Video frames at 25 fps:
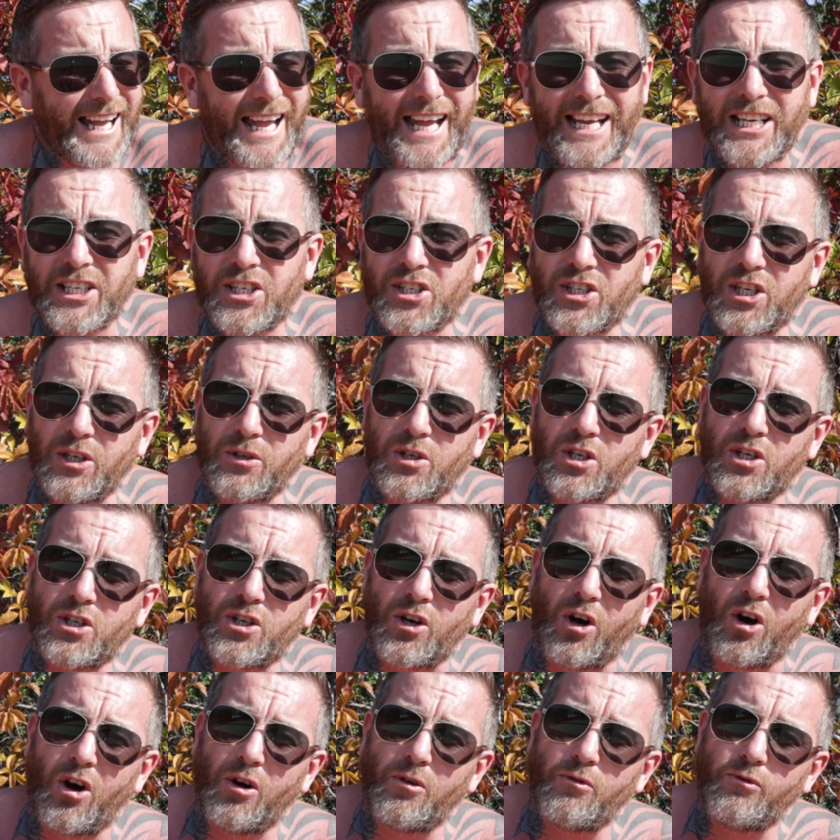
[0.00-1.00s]
is to
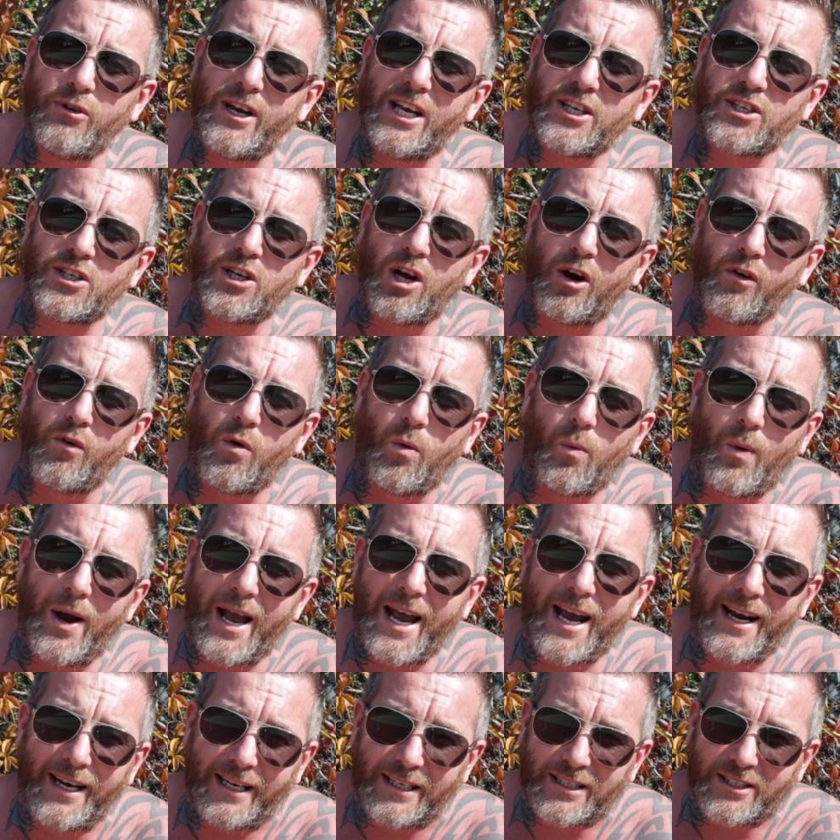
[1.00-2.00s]
start raising our
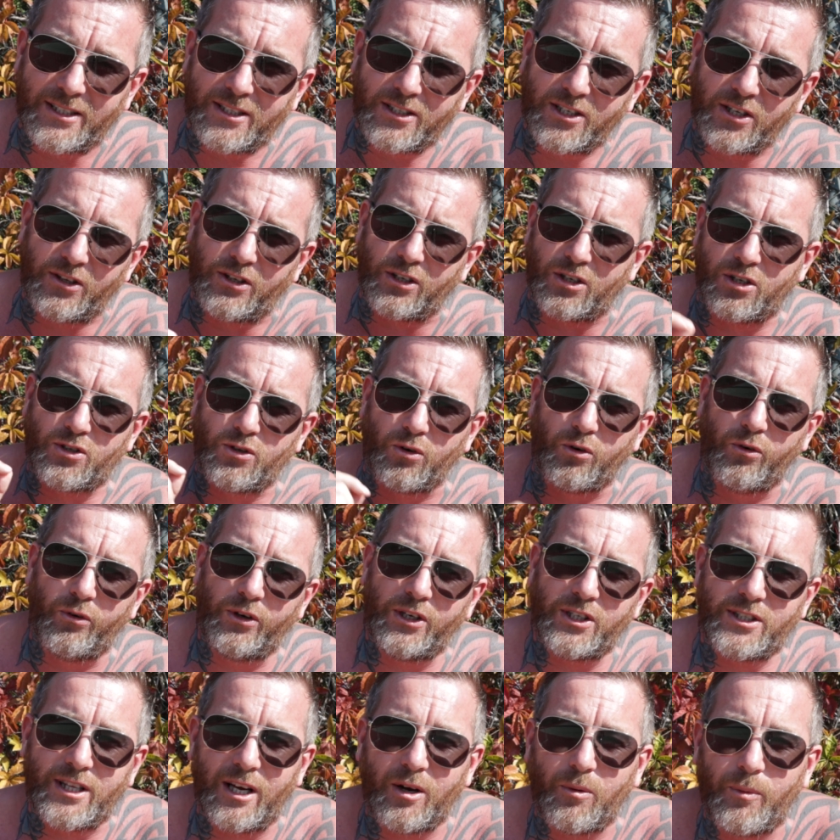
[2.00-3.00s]
awareness to the
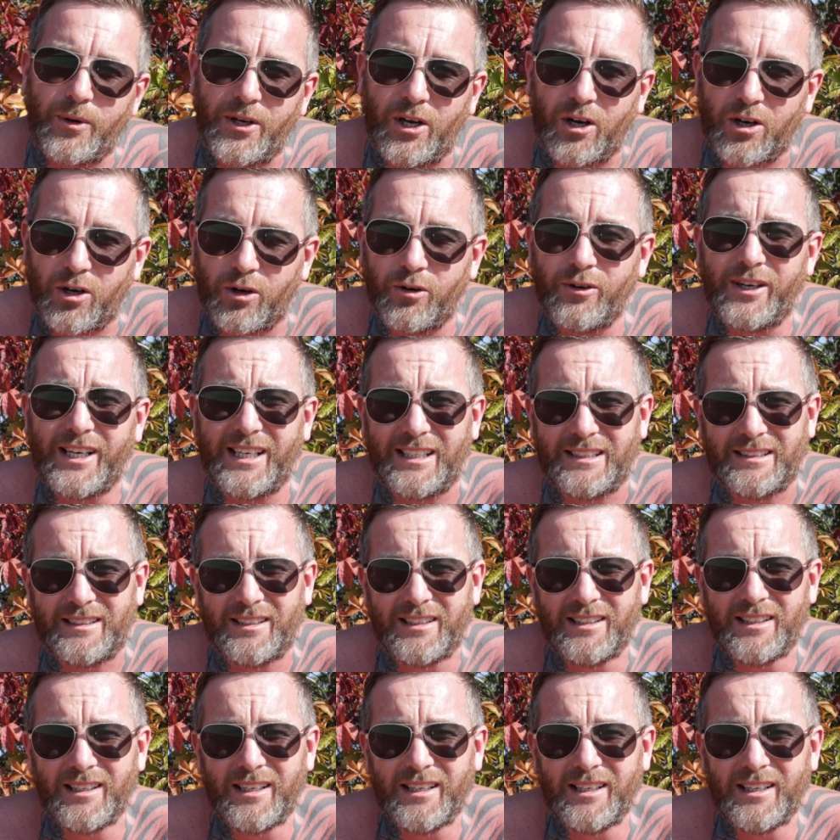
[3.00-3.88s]
stories that we are creating.